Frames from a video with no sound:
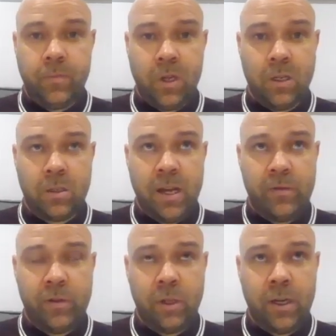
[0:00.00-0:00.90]
that's
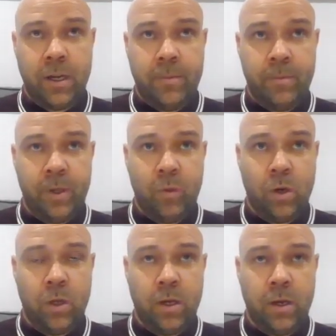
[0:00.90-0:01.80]
definitely been
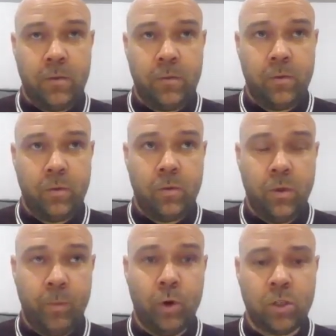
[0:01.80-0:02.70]
one of
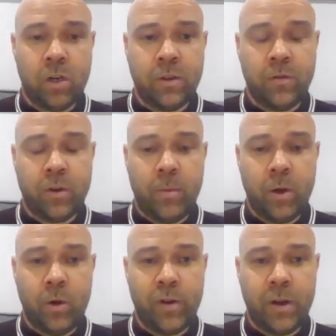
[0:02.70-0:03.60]
the positives I've come
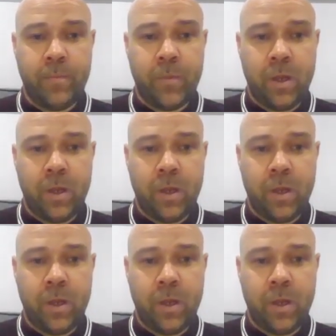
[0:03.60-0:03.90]
out of it.